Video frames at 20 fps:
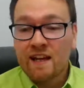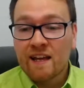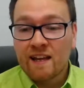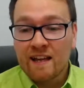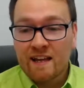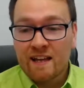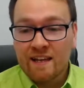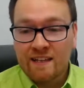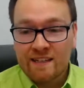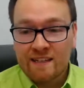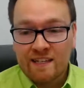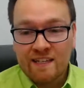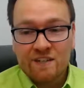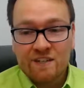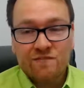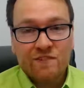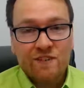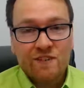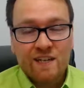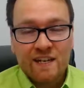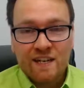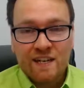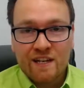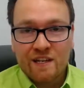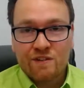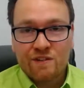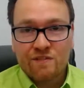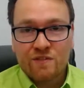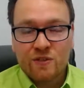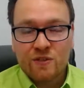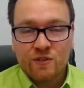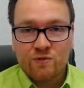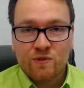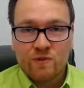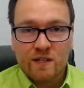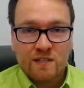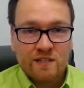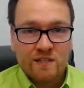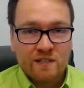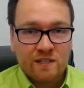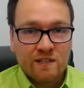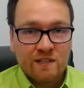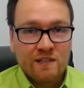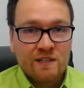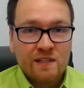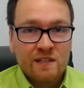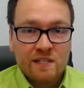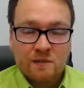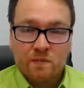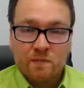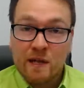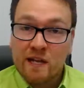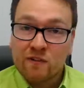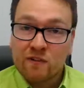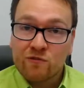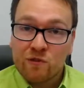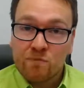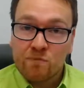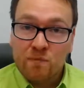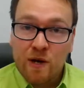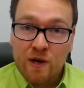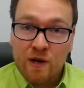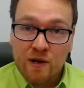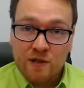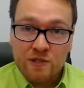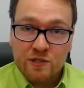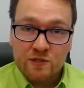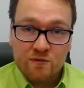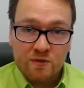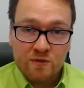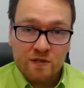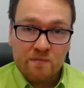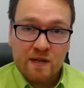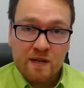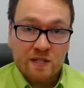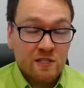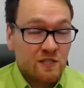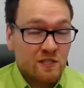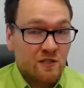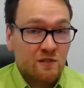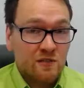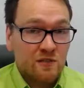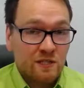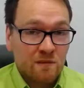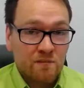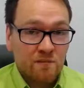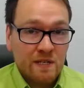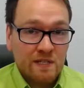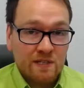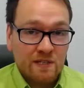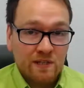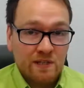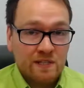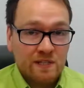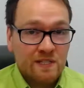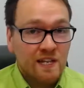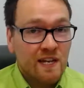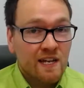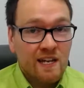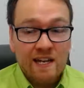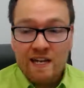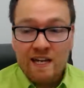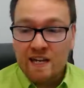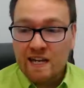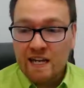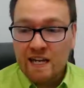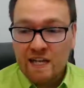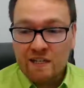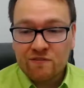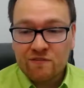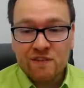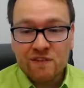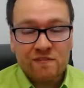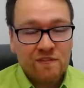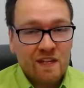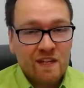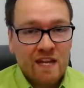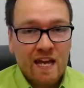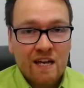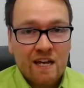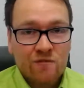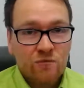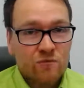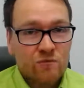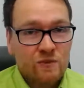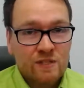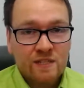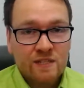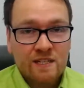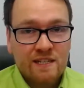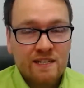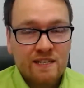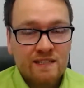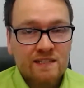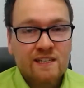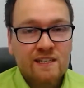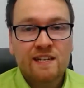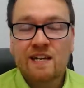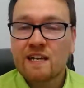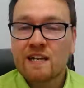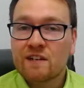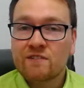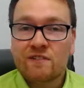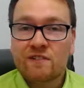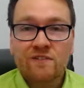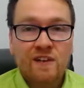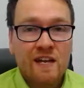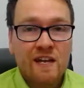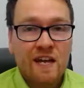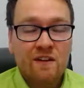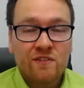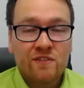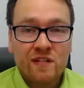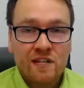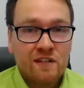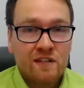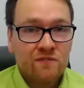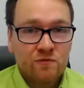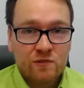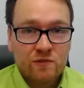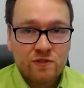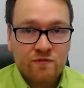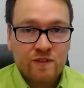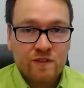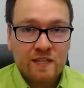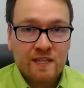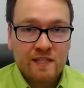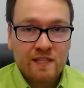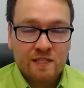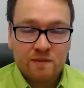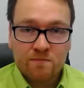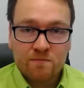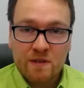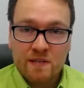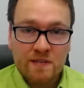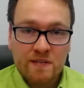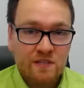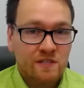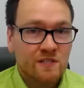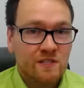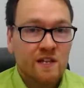Even if the director is paying for a personal expense and using the business, even if they have a receipt, even if they have an invoice for that expense,